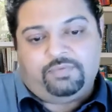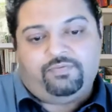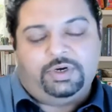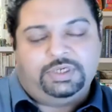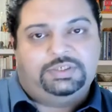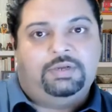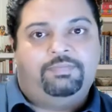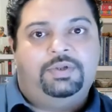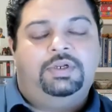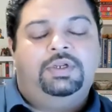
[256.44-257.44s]
For
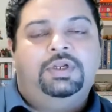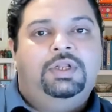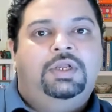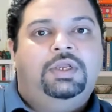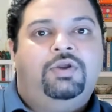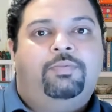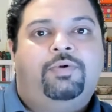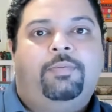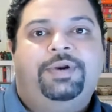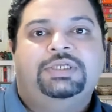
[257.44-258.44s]
example, your
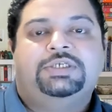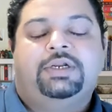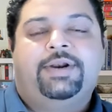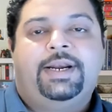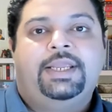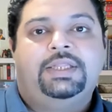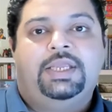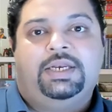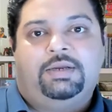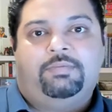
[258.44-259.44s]
property is generating
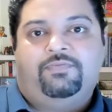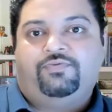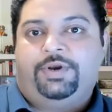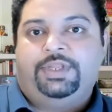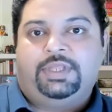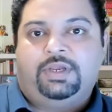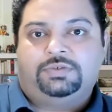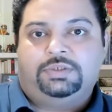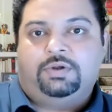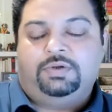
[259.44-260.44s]
the income of
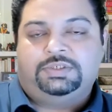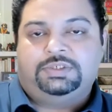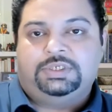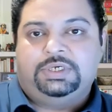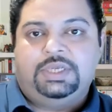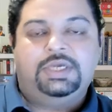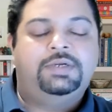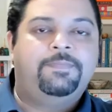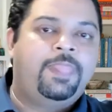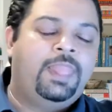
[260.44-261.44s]
$20,000 a
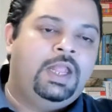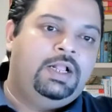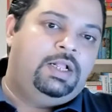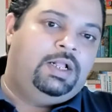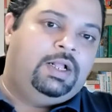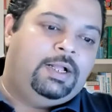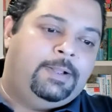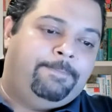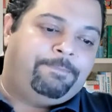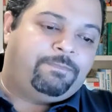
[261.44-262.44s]
year.
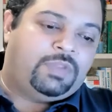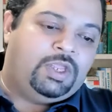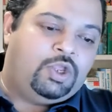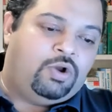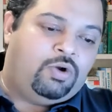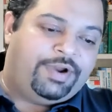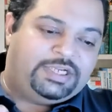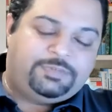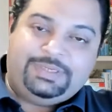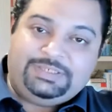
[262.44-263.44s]
Your
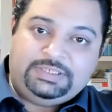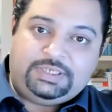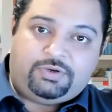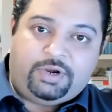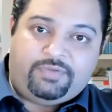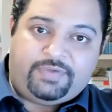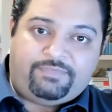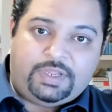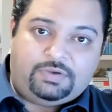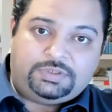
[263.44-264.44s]
expenses are
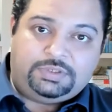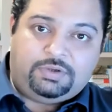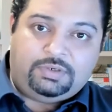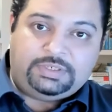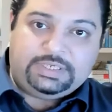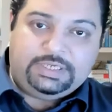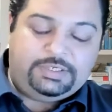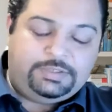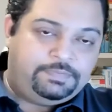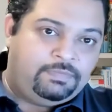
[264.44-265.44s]
$25,000 a
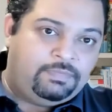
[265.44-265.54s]
year.